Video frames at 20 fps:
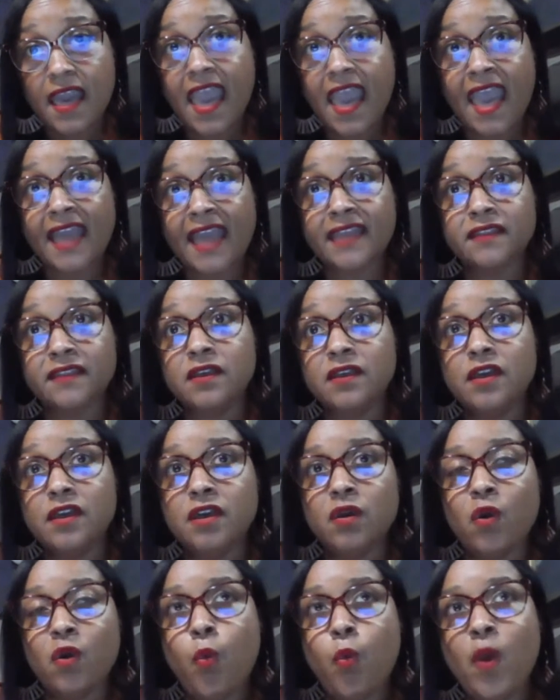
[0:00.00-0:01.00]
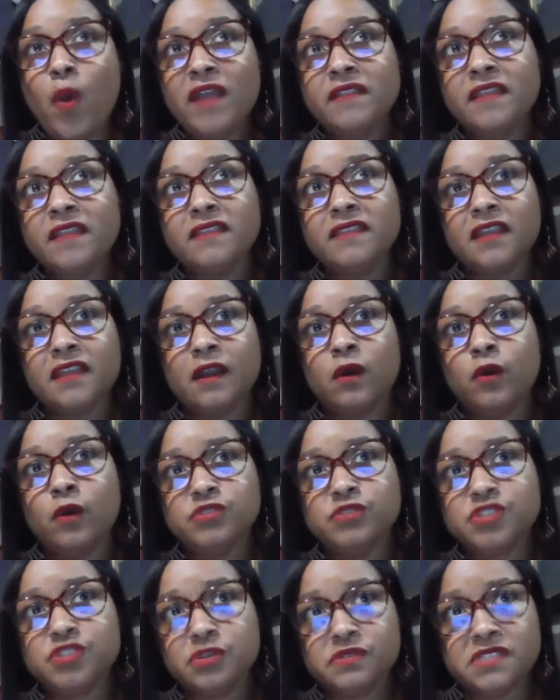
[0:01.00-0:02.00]
And one thing that I'll
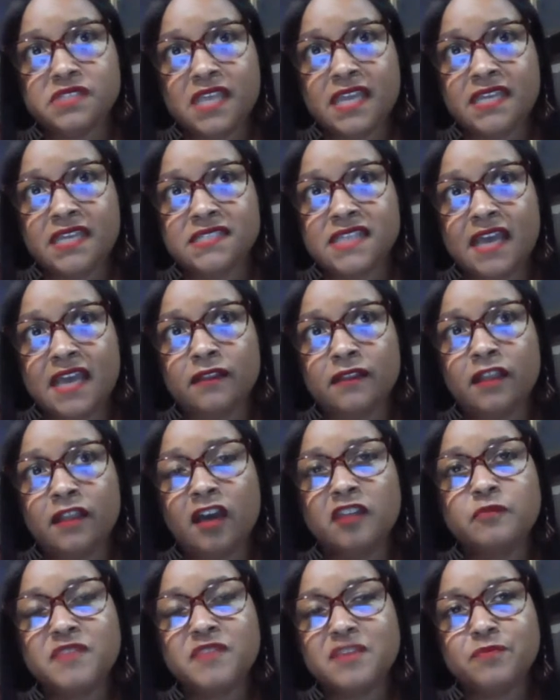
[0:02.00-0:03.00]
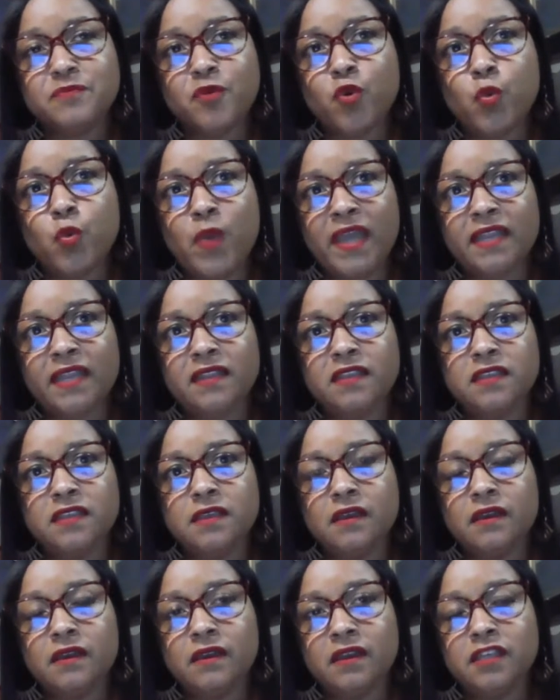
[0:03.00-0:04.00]
also say is that a lot of people, when
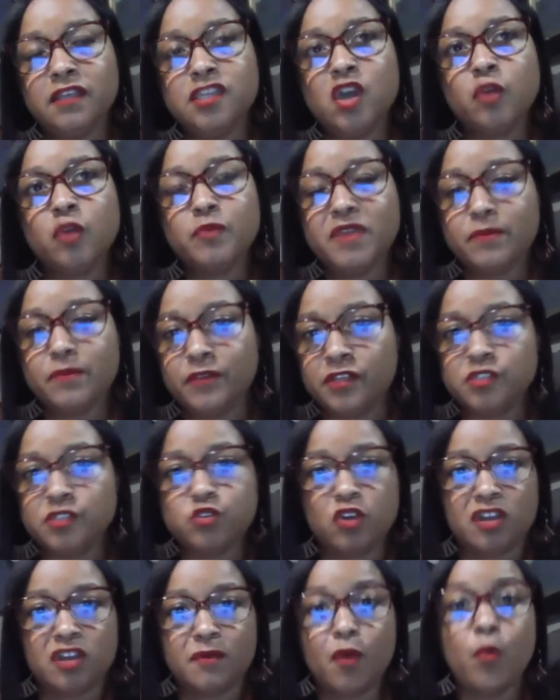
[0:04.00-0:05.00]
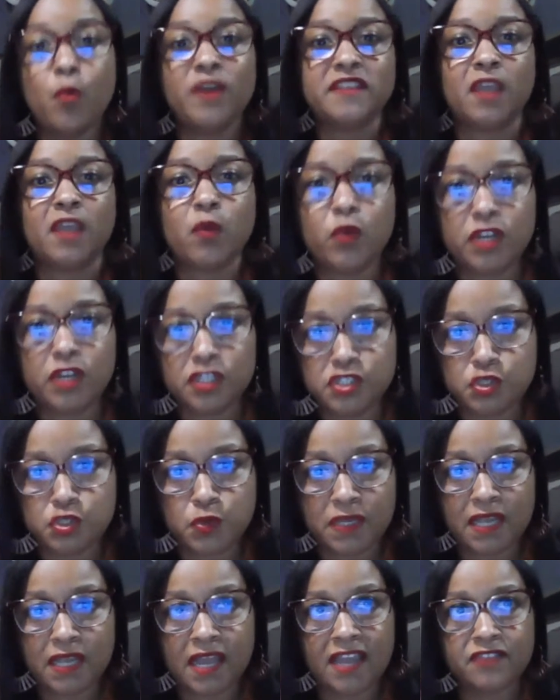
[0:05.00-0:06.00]
young people are talking about what they want to do
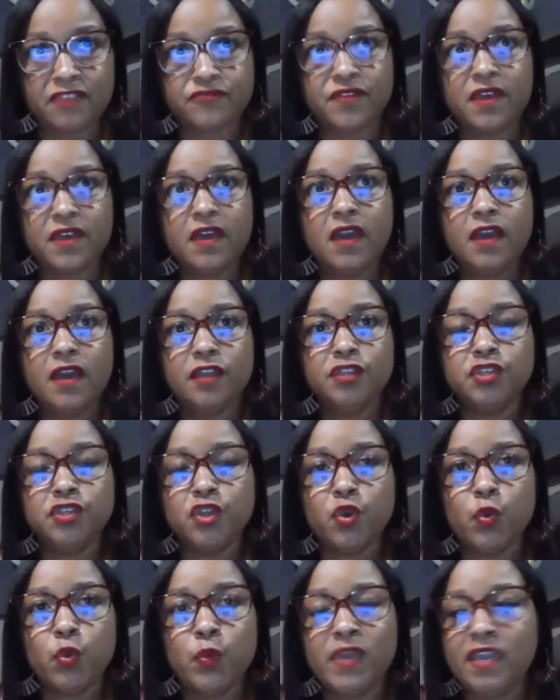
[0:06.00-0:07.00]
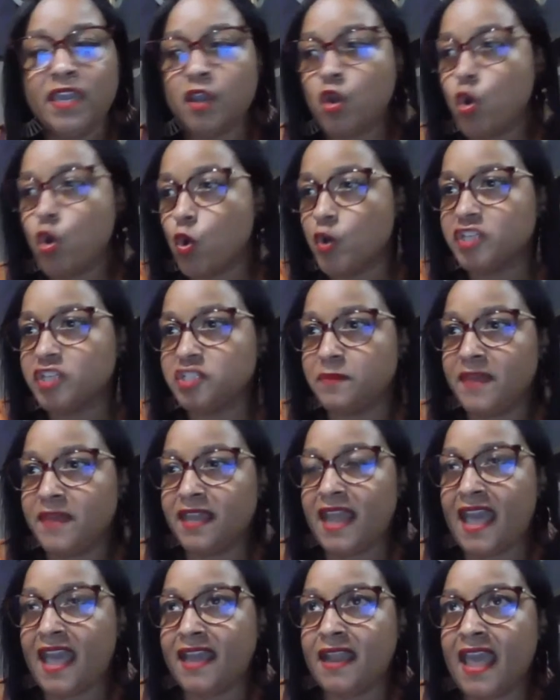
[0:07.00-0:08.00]
in life, we encourage them
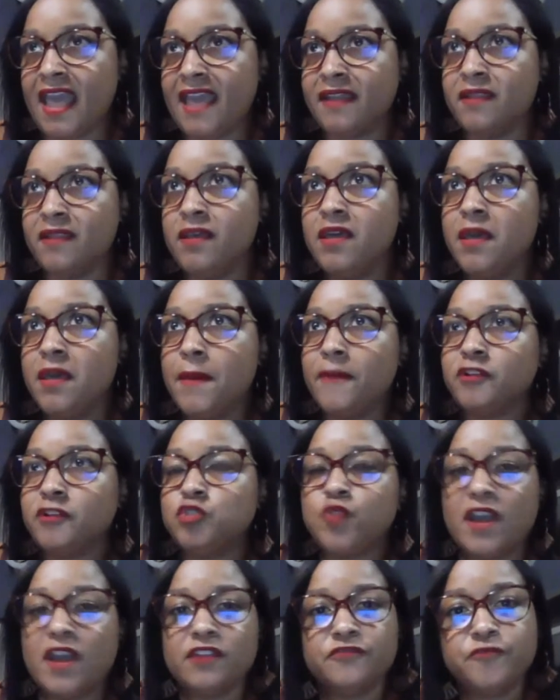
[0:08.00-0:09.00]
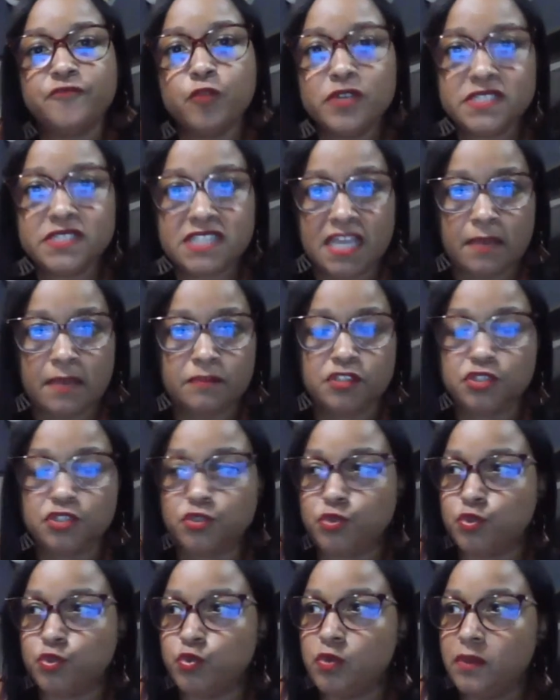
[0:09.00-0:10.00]
and try to force them
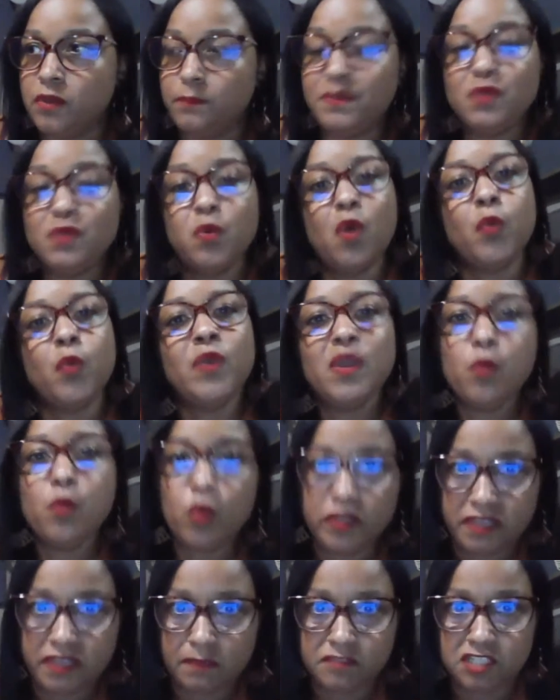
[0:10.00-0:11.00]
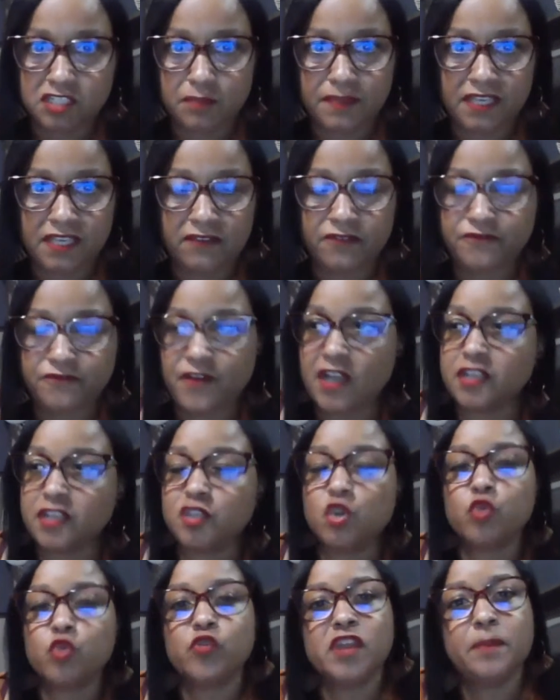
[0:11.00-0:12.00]
to be what we want them to be, follow
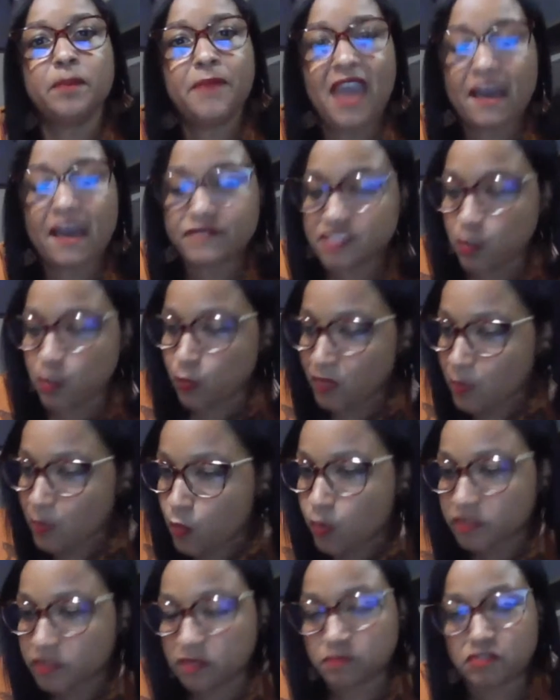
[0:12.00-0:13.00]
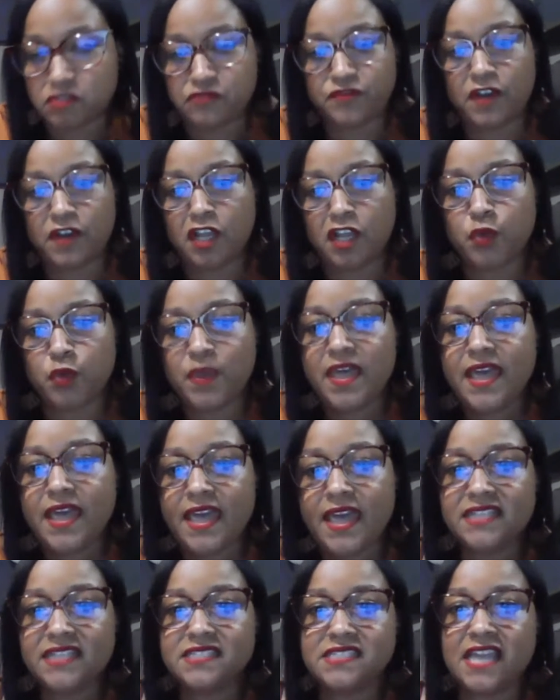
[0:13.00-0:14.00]
the career paths that we want them to follow,
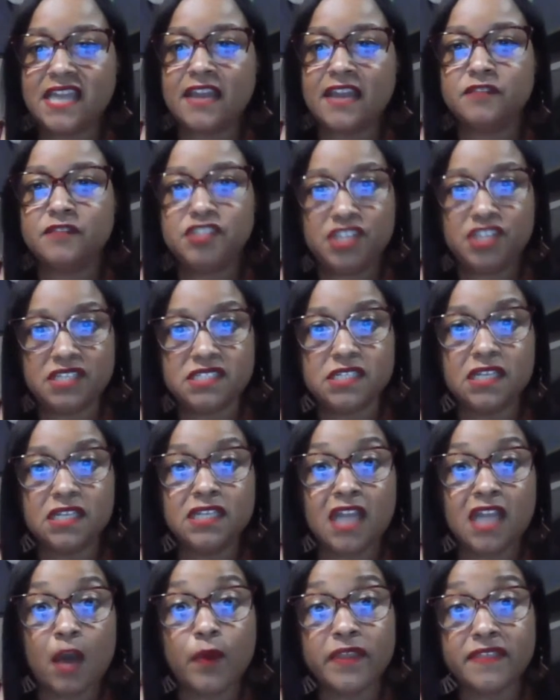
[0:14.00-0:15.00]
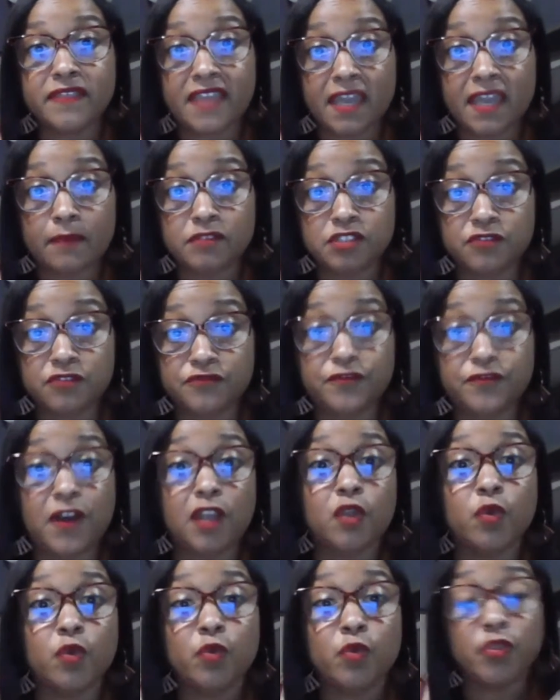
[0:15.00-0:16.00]
instead of just allowing them to
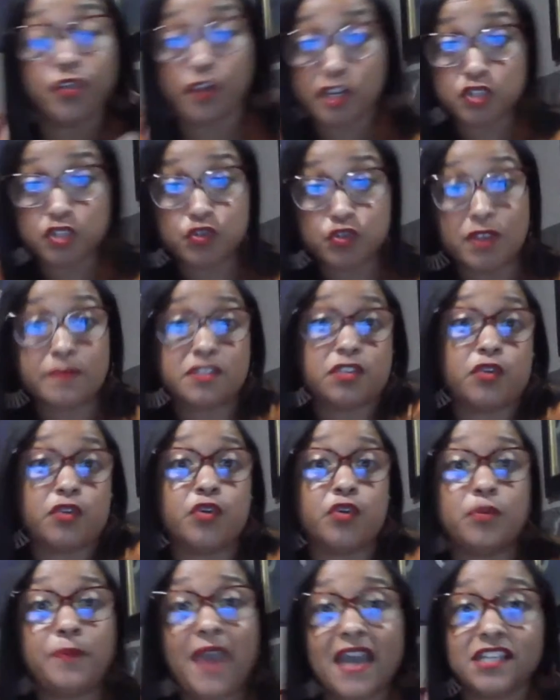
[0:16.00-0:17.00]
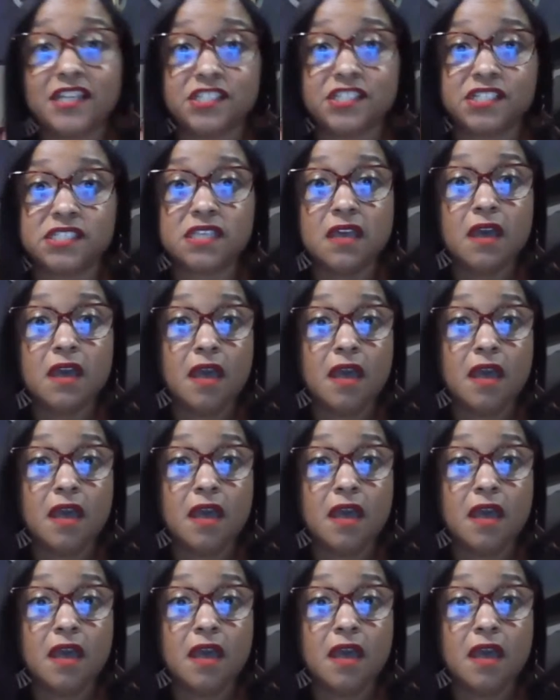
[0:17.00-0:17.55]
follow their dreams and their own passions.